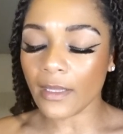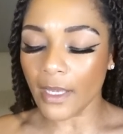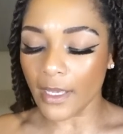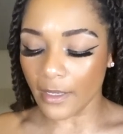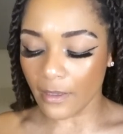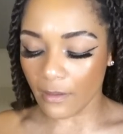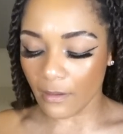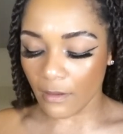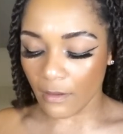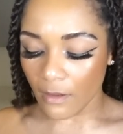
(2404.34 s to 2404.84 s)

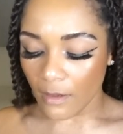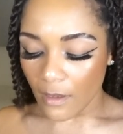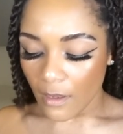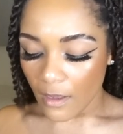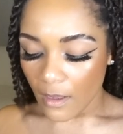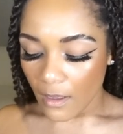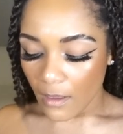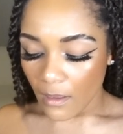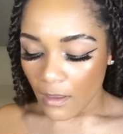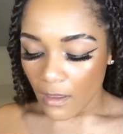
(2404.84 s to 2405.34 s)
Like,
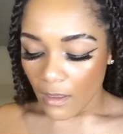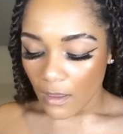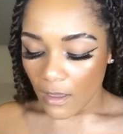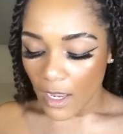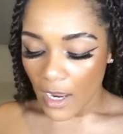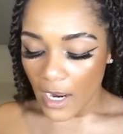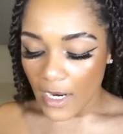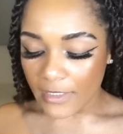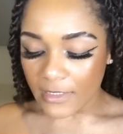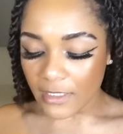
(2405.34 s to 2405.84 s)

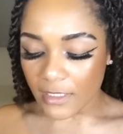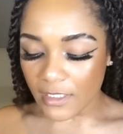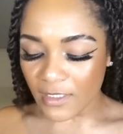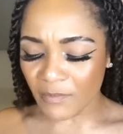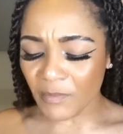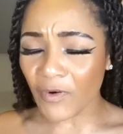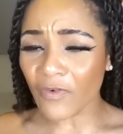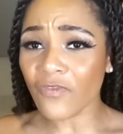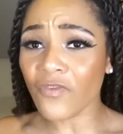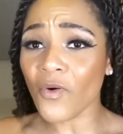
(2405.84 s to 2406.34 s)
I
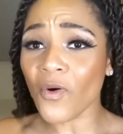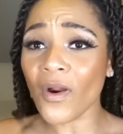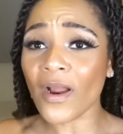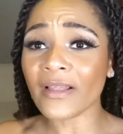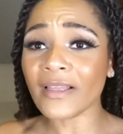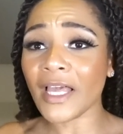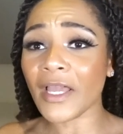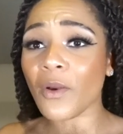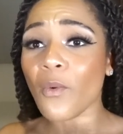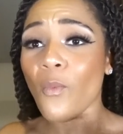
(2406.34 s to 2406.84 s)
just, before
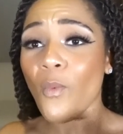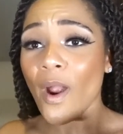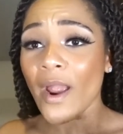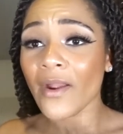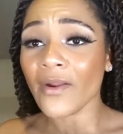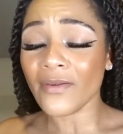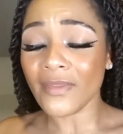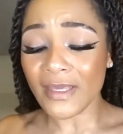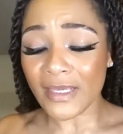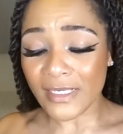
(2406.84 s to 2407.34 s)
I like
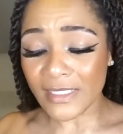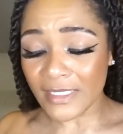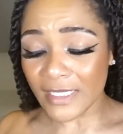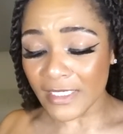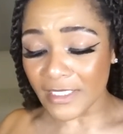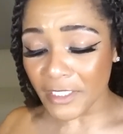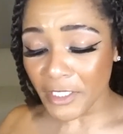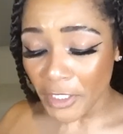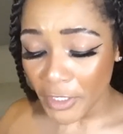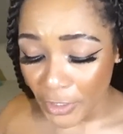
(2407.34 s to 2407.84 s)
wear this,
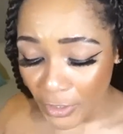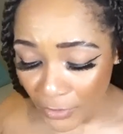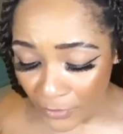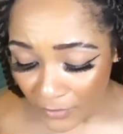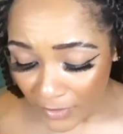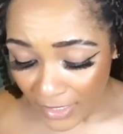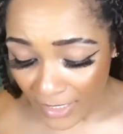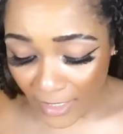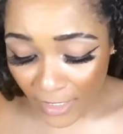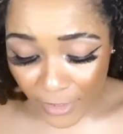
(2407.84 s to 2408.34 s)
as
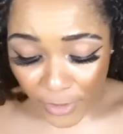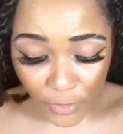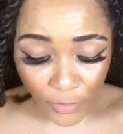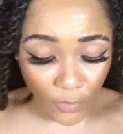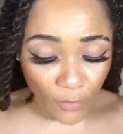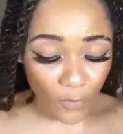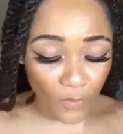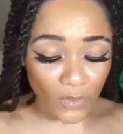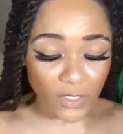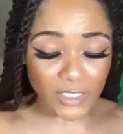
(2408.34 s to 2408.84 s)
cute and as
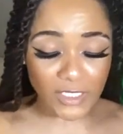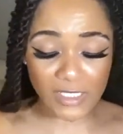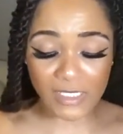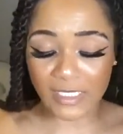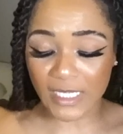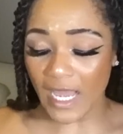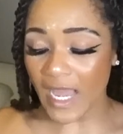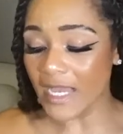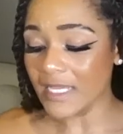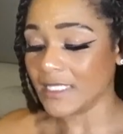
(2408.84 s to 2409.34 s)

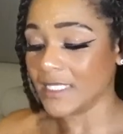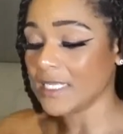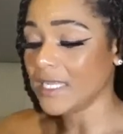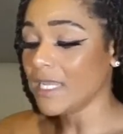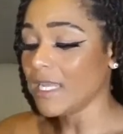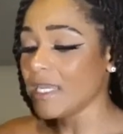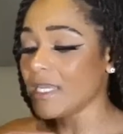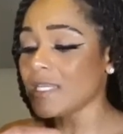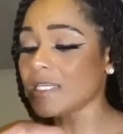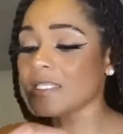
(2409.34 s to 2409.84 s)
gorgeous as it
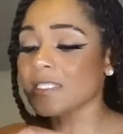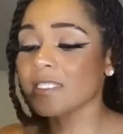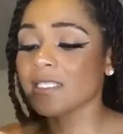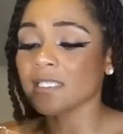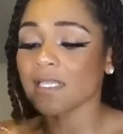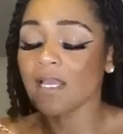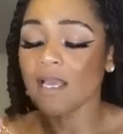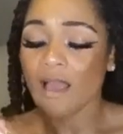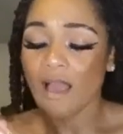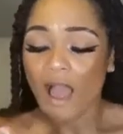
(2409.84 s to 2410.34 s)

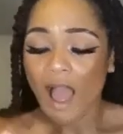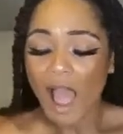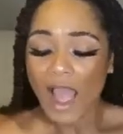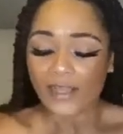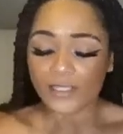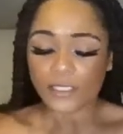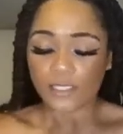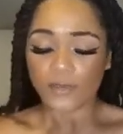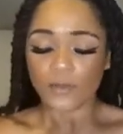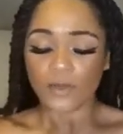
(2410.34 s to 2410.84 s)
is,
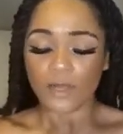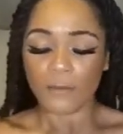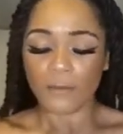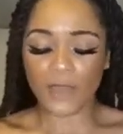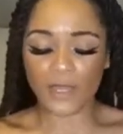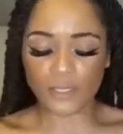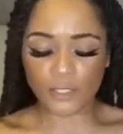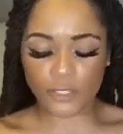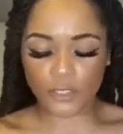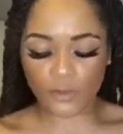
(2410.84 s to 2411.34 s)
I just want to
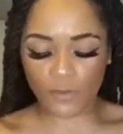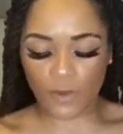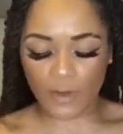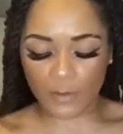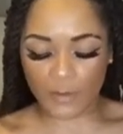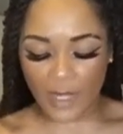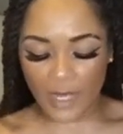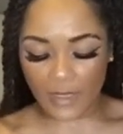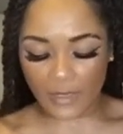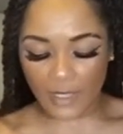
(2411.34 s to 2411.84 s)
make sure
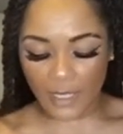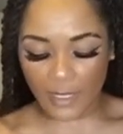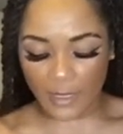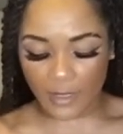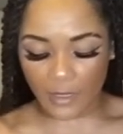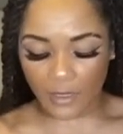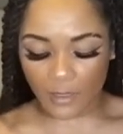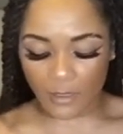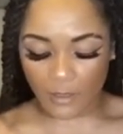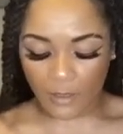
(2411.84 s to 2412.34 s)
I'm not
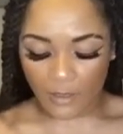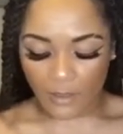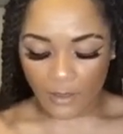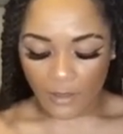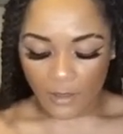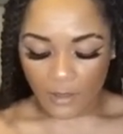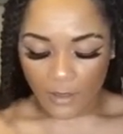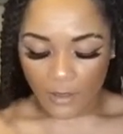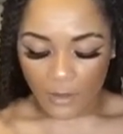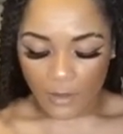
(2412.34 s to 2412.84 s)
like
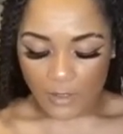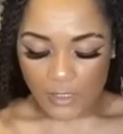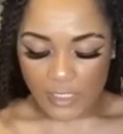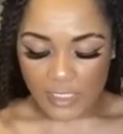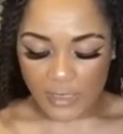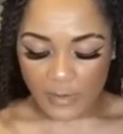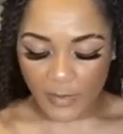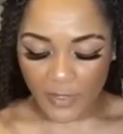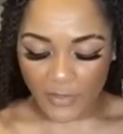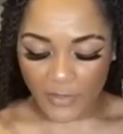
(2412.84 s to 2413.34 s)

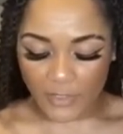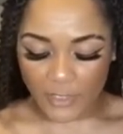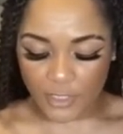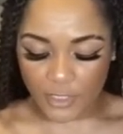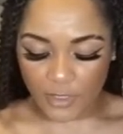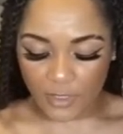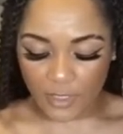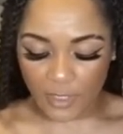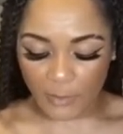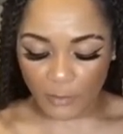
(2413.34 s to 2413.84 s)

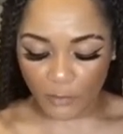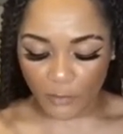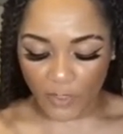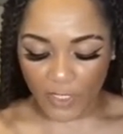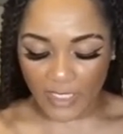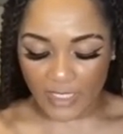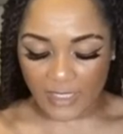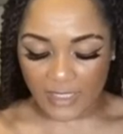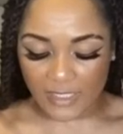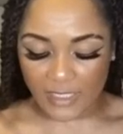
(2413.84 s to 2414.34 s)
spiritually
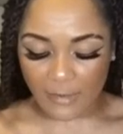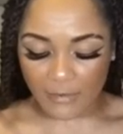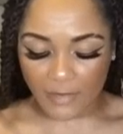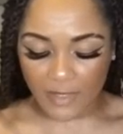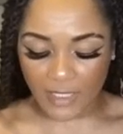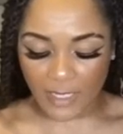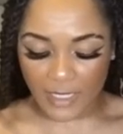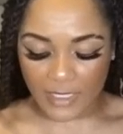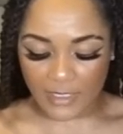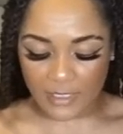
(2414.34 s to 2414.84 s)
bringing
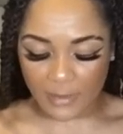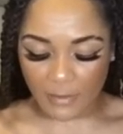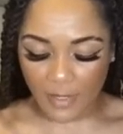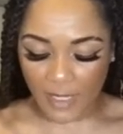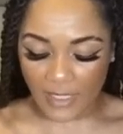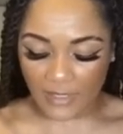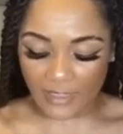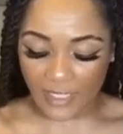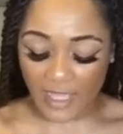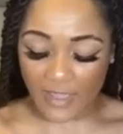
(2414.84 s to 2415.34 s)
something into
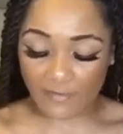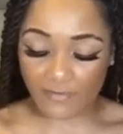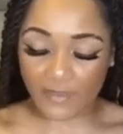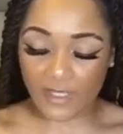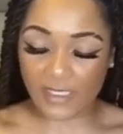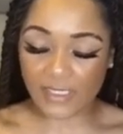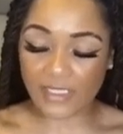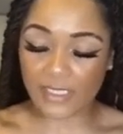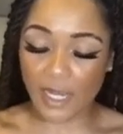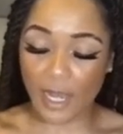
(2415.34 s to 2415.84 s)
my life
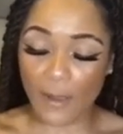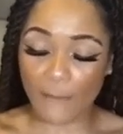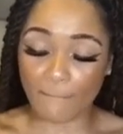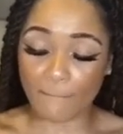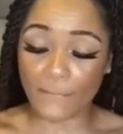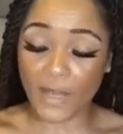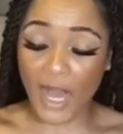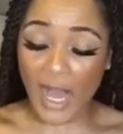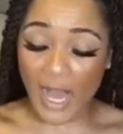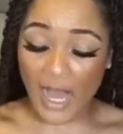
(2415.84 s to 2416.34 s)
that's
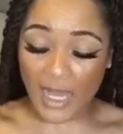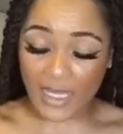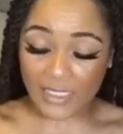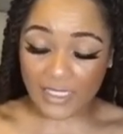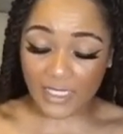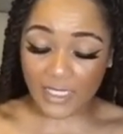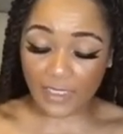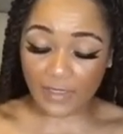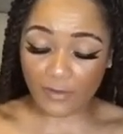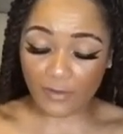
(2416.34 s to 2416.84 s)
not
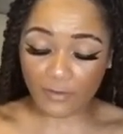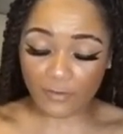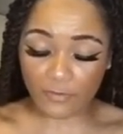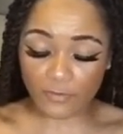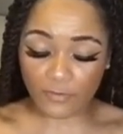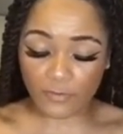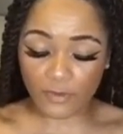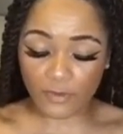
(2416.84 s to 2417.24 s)
positive.